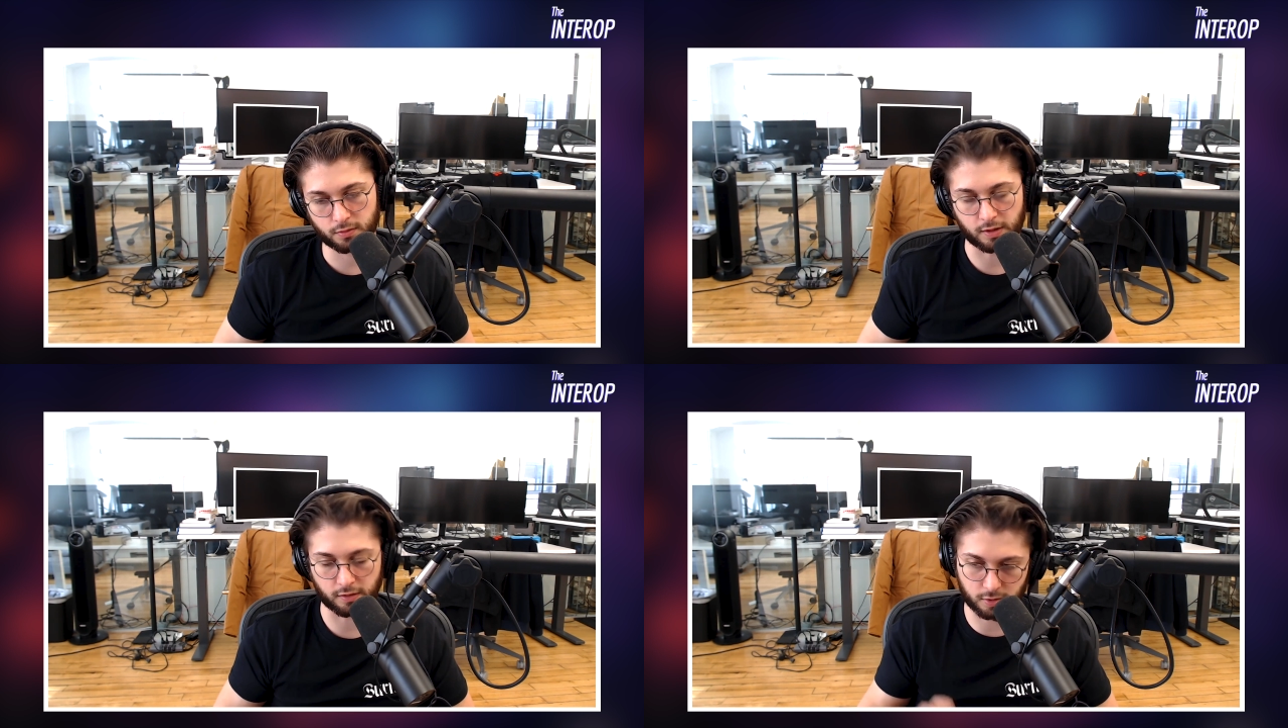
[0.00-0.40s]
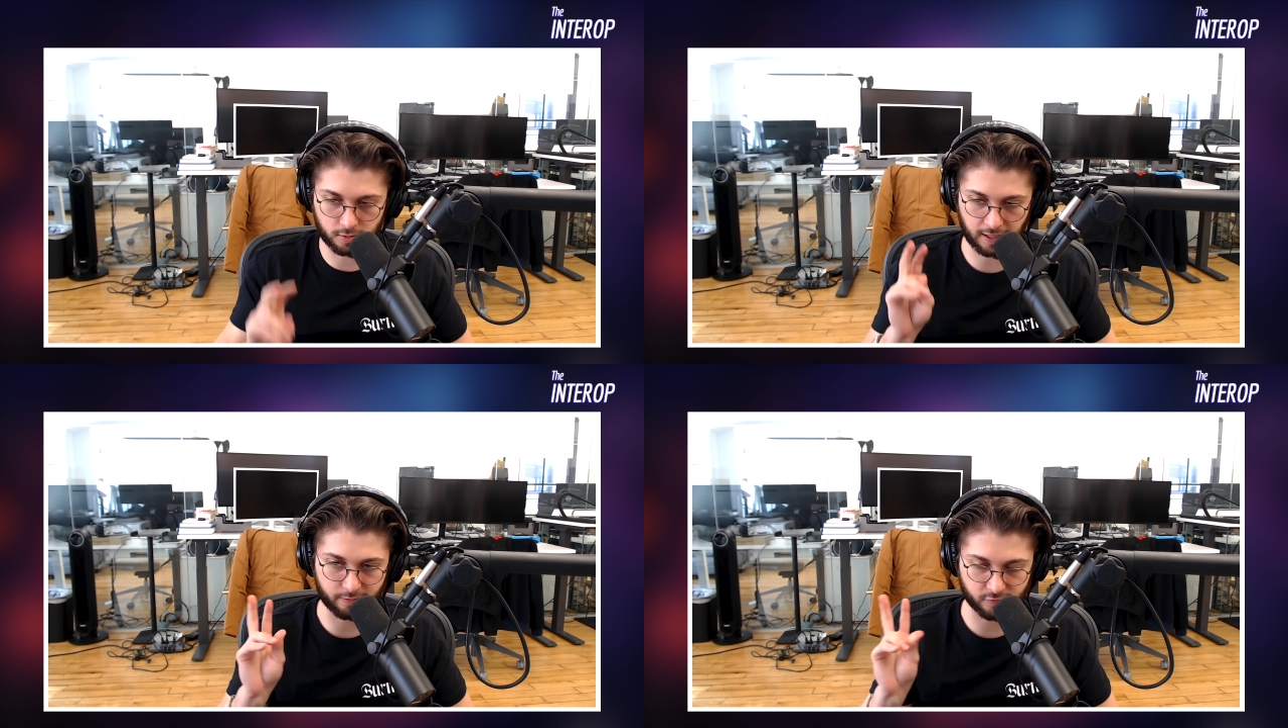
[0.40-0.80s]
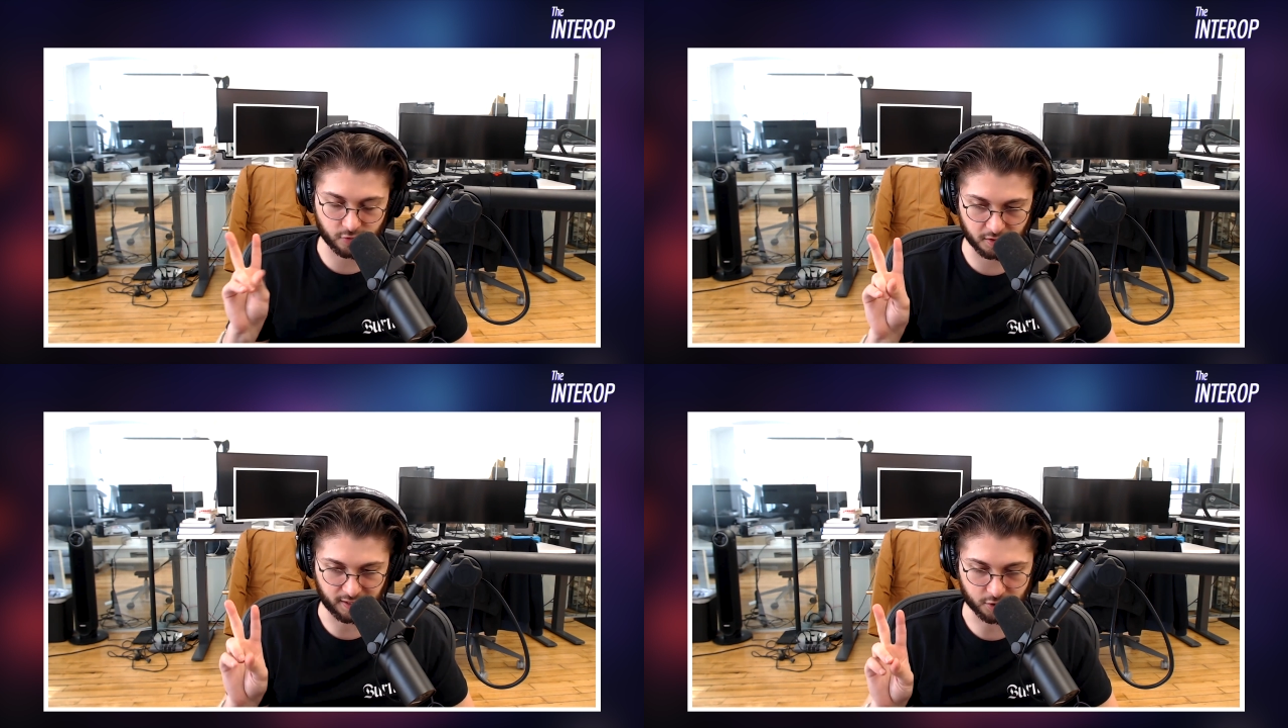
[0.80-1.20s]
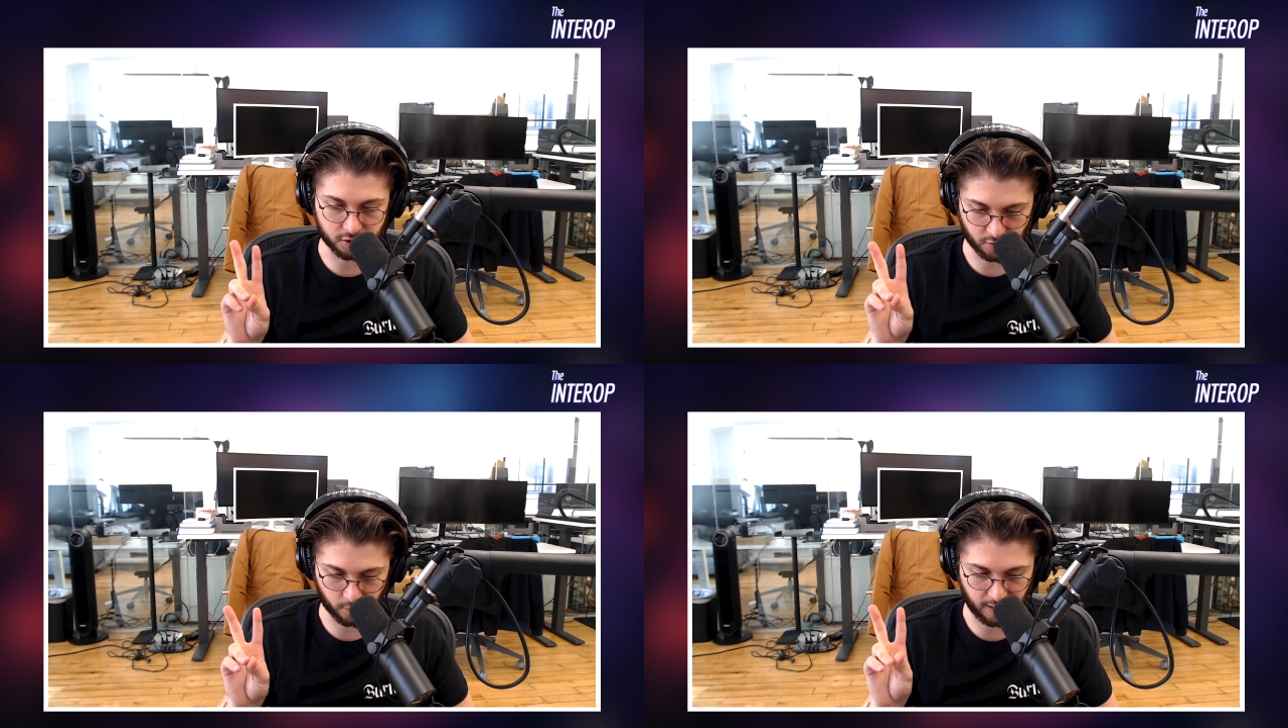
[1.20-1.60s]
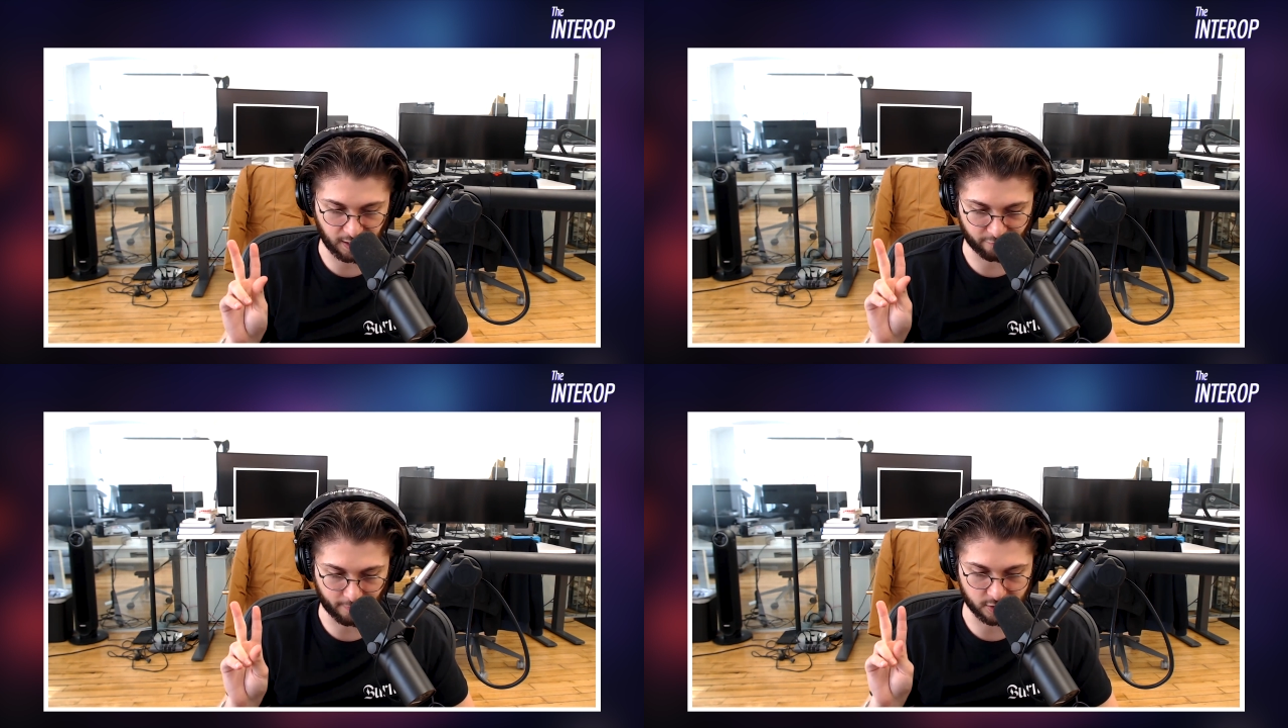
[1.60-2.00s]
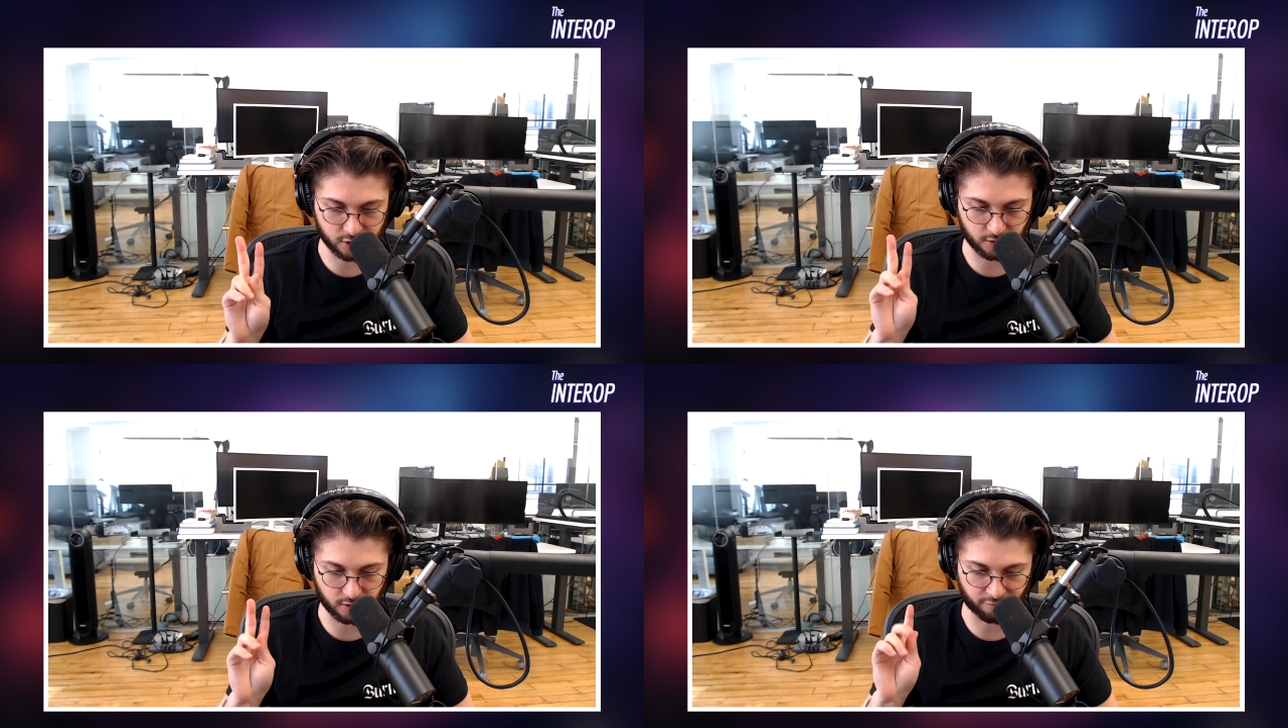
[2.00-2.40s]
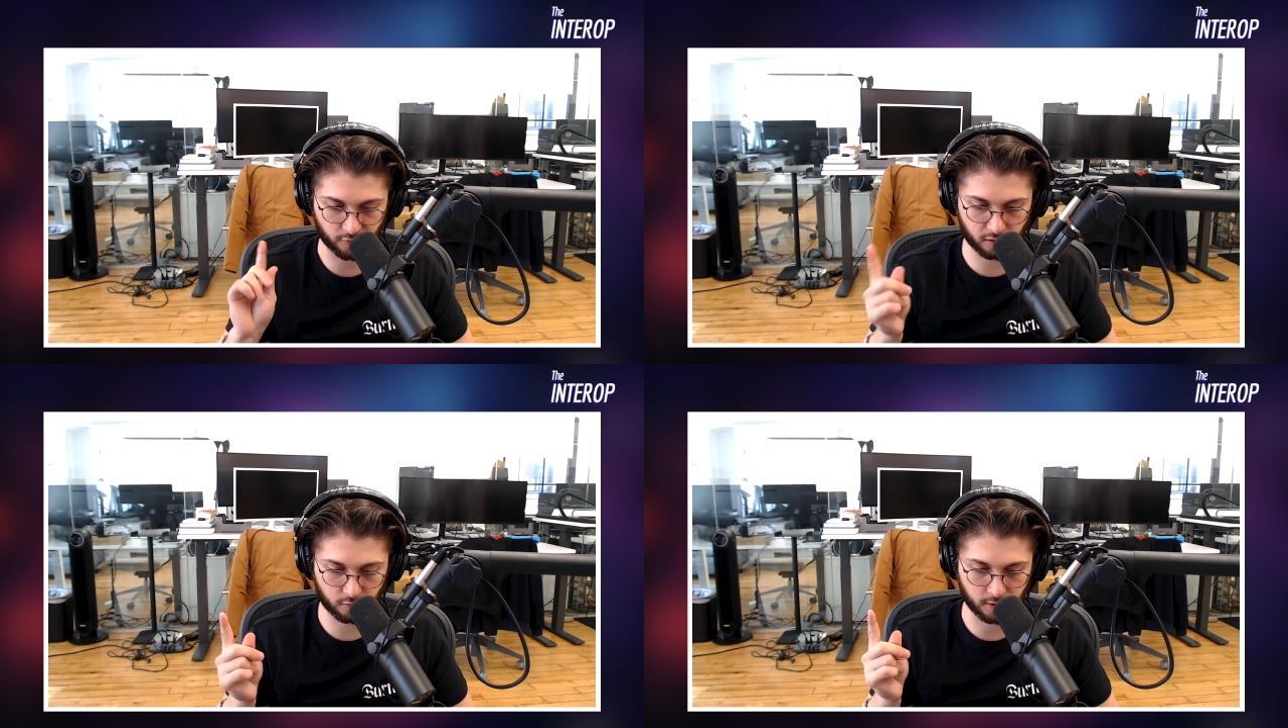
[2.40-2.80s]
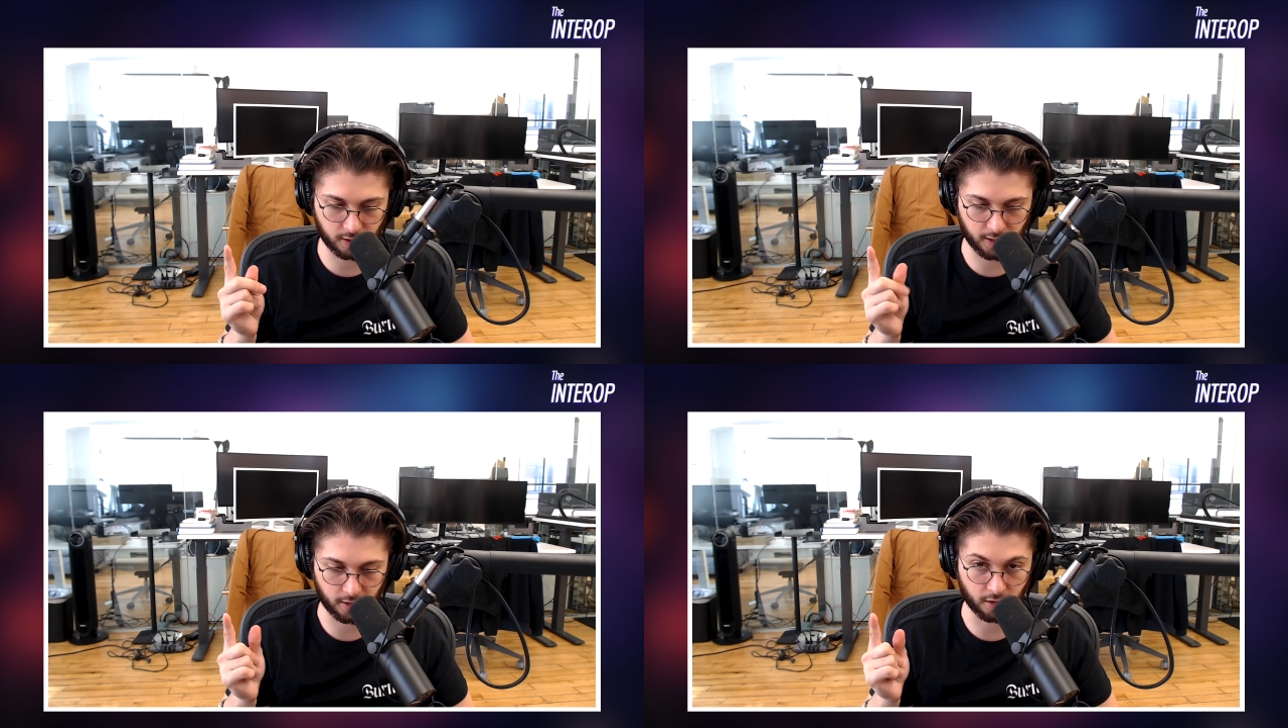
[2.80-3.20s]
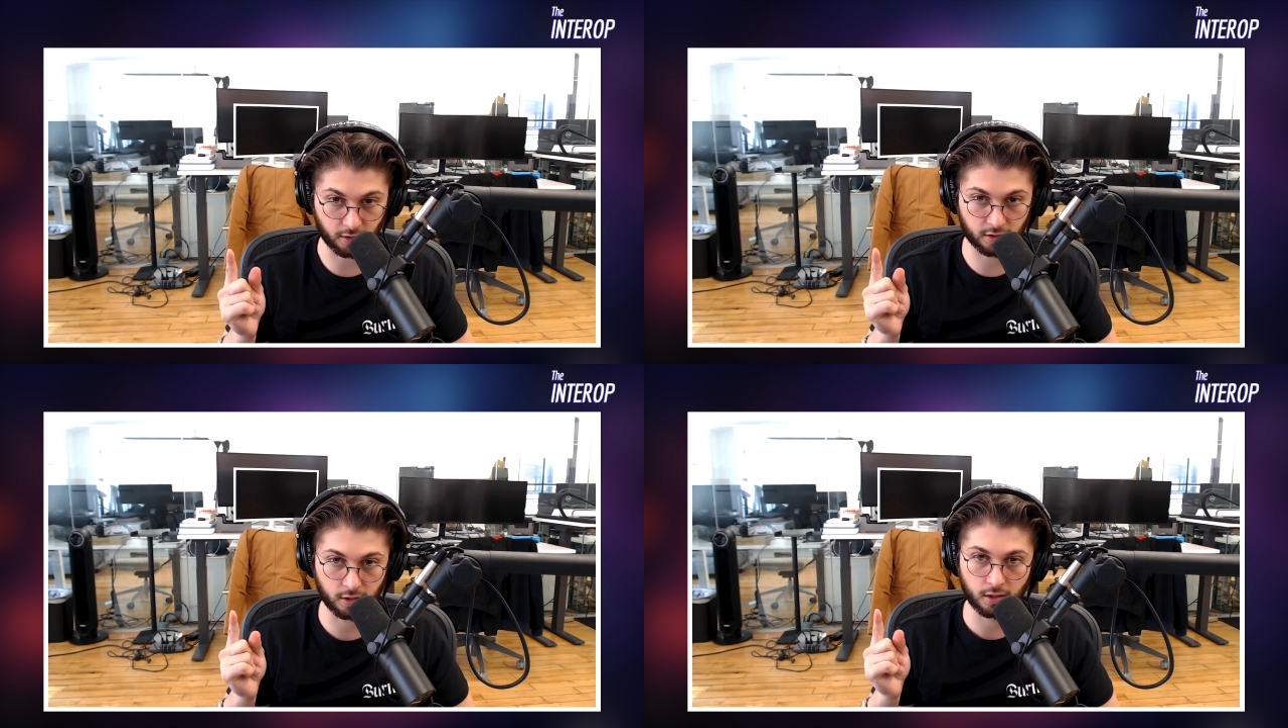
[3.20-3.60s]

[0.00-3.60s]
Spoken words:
there's two types of transactions that we kind of imagine. The first one is